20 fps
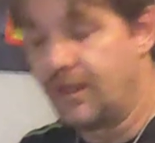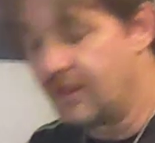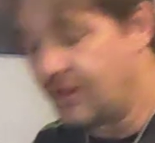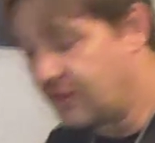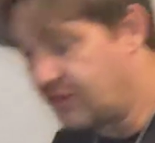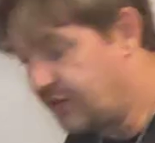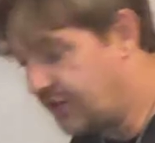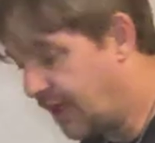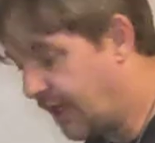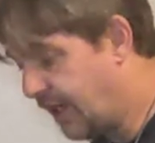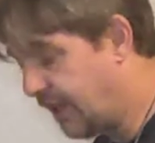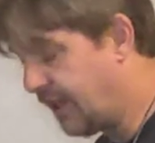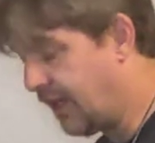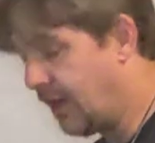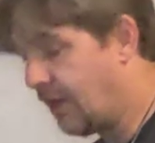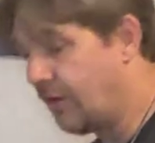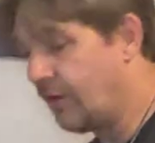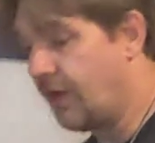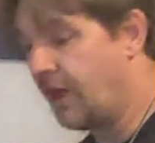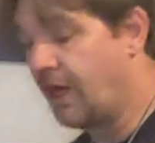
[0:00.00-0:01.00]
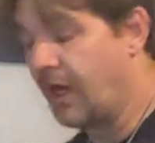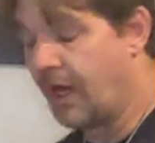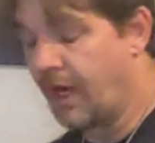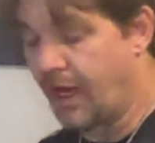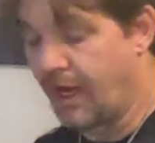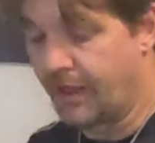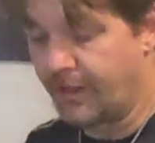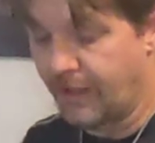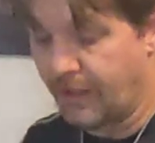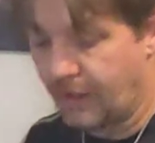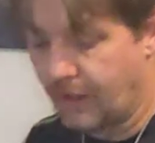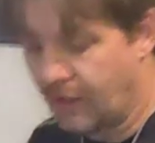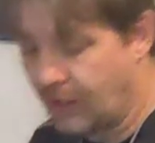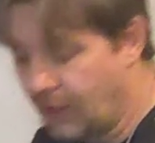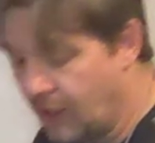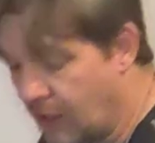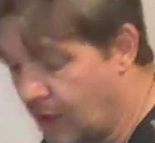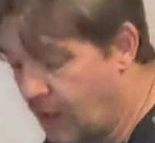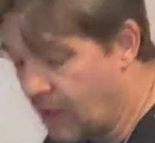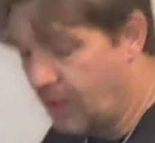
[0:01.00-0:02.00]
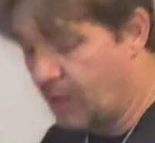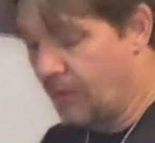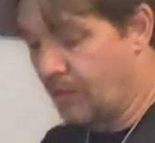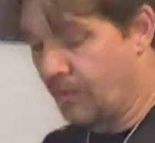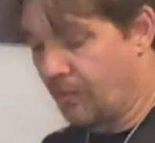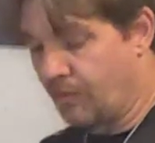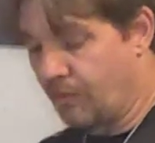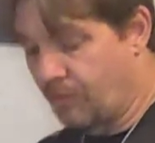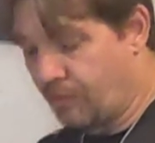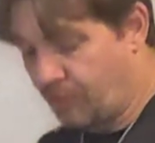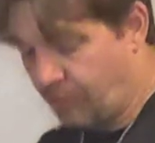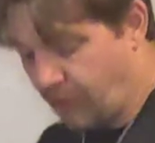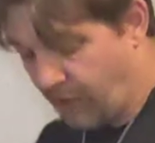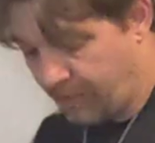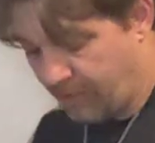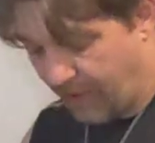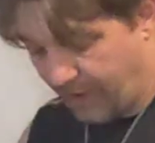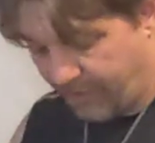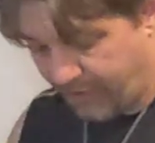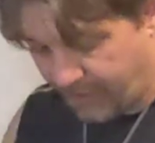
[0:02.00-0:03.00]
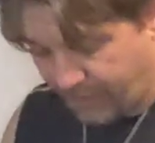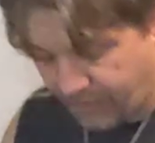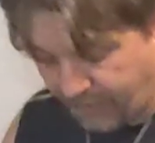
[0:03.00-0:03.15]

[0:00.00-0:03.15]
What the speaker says: set it down, and then bring my